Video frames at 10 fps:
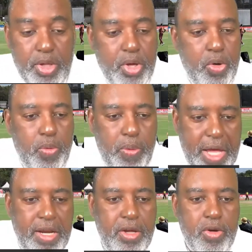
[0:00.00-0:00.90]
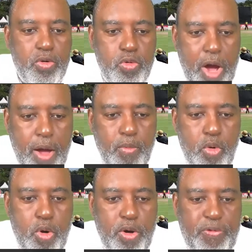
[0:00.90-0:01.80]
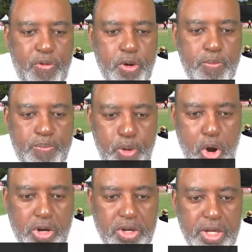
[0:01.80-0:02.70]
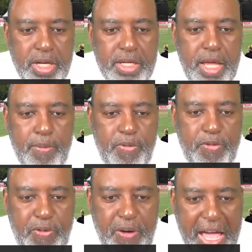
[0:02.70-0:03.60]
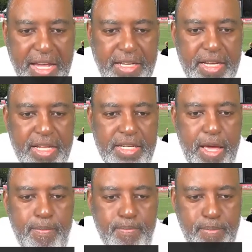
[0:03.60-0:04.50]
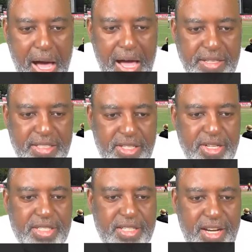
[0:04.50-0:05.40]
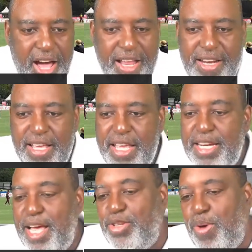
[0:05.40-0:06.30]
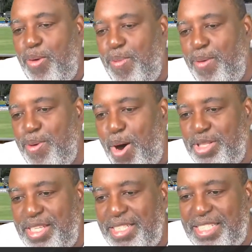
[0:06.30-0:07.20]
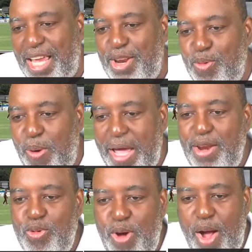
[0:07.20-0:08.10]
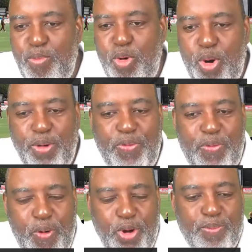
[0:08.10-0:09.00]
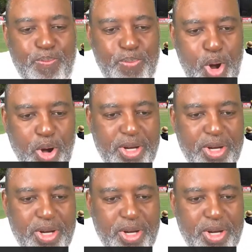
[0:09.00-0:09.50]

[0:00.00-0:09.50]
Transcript: Ram Goldfoot broke, them find them masters, lol. That's what Bobby Bones is saying. When Ram Goldfoot broke,